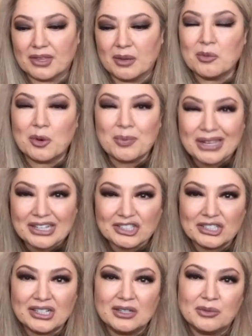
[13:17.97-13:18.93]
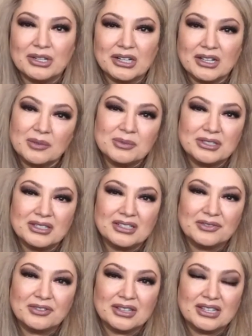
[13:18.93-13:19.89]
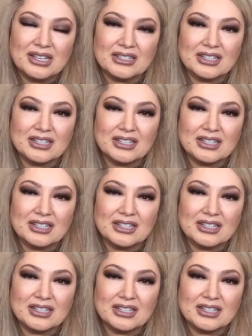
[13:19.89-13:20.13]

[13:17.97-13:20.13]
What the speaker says: more patient when it comes to different things.